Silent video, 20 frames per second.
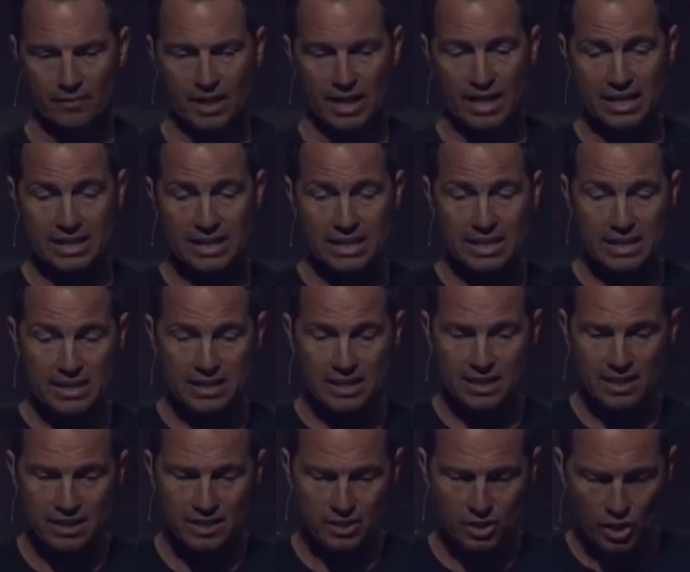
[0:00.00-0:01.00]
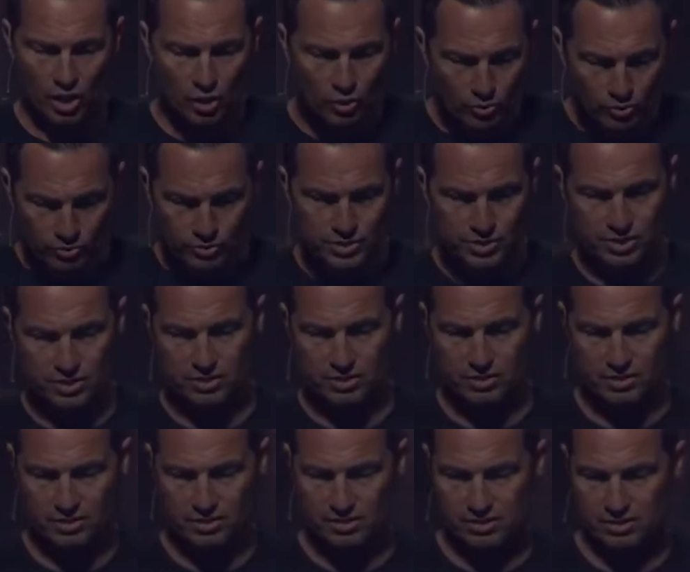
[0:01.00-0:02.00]
And he knows
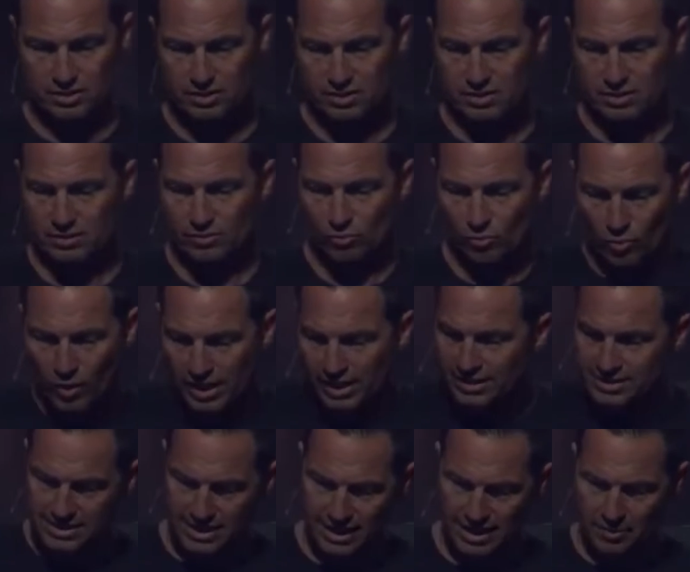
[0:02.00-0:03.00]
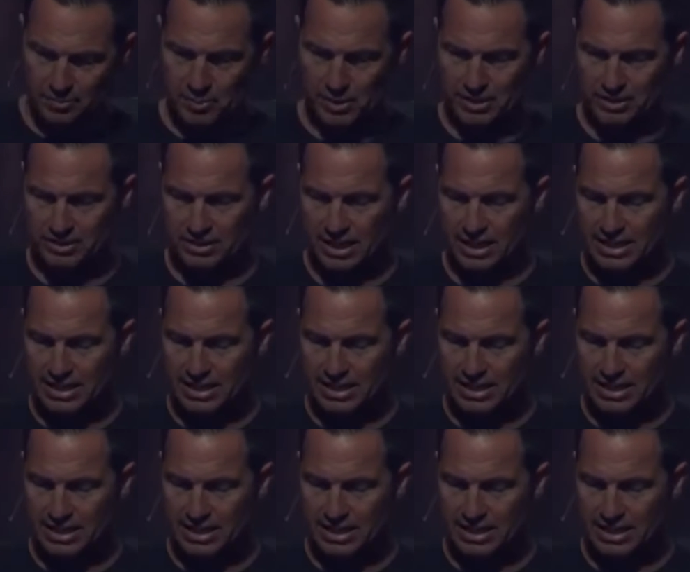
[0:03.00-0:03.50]
what has happened,